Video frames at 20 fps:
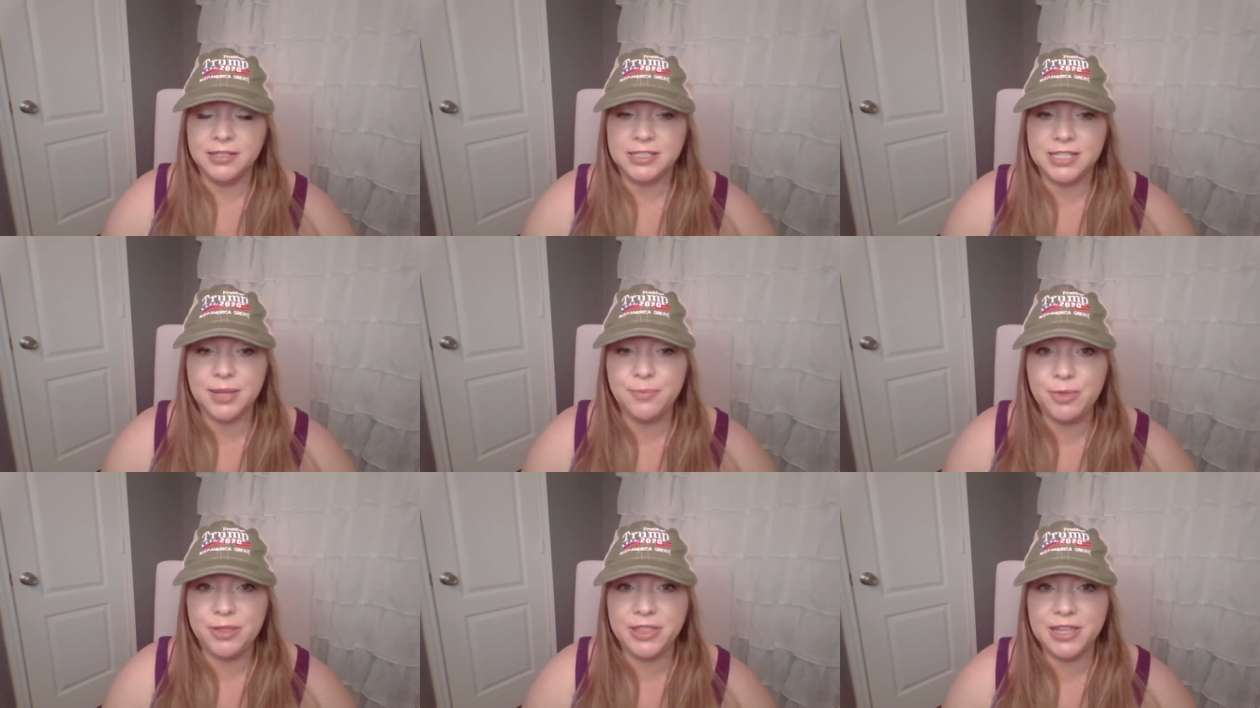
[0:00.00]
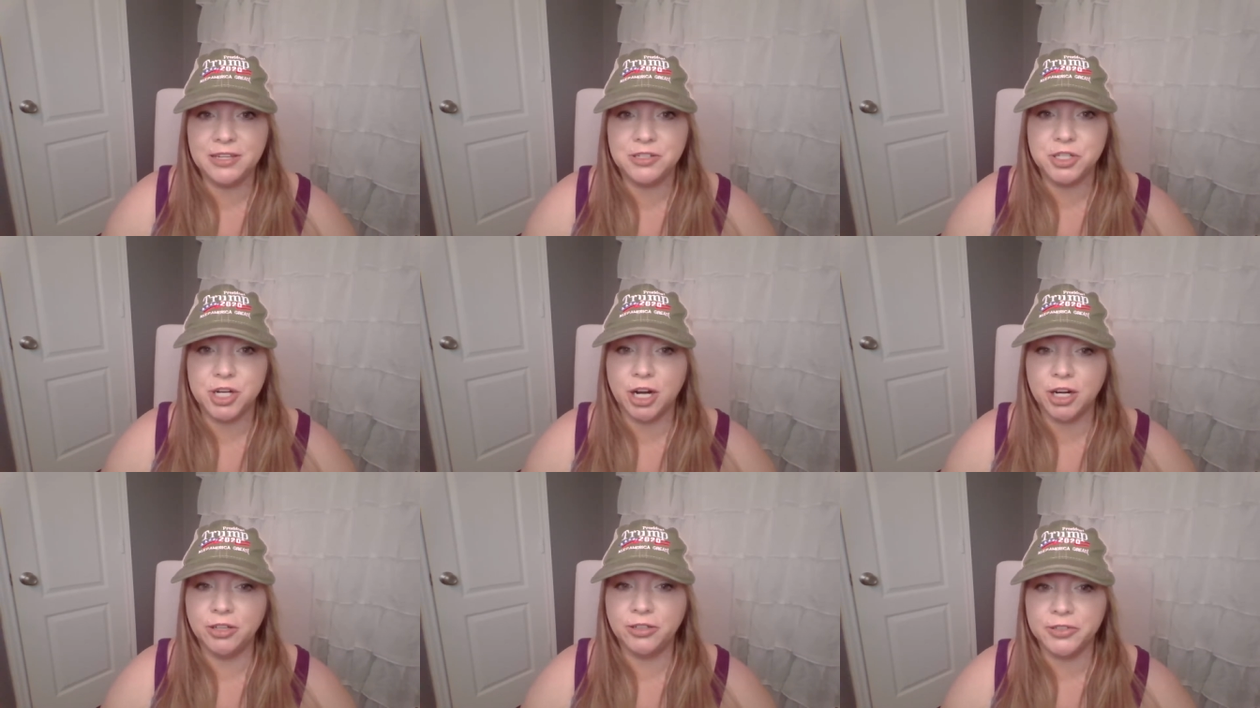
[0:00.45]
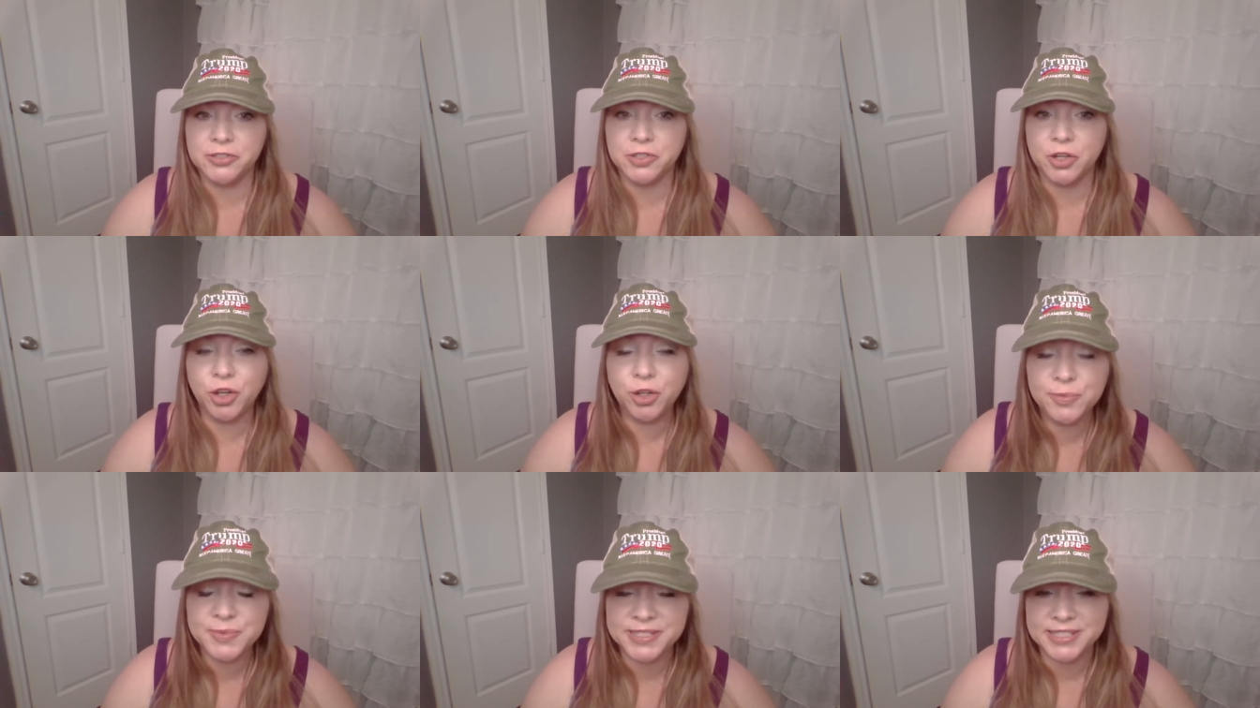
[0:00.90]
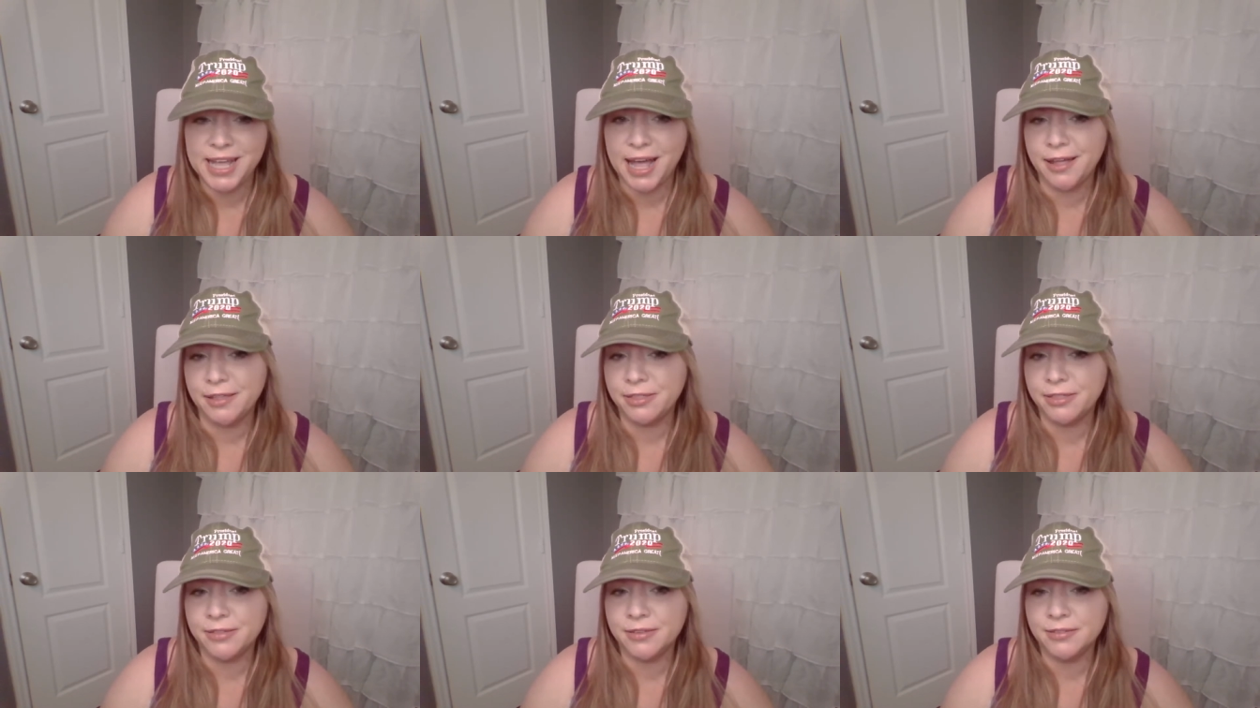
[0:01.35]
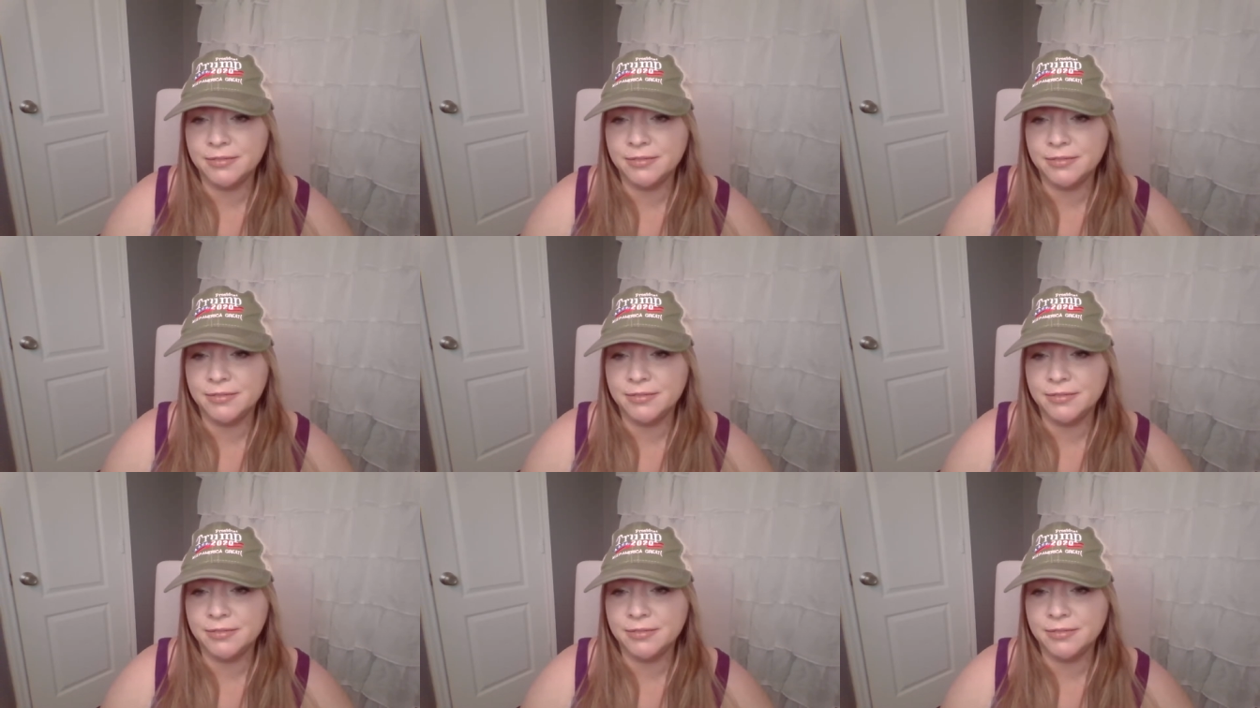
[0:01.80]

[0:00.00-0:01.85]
Timothy Charles Holmseth.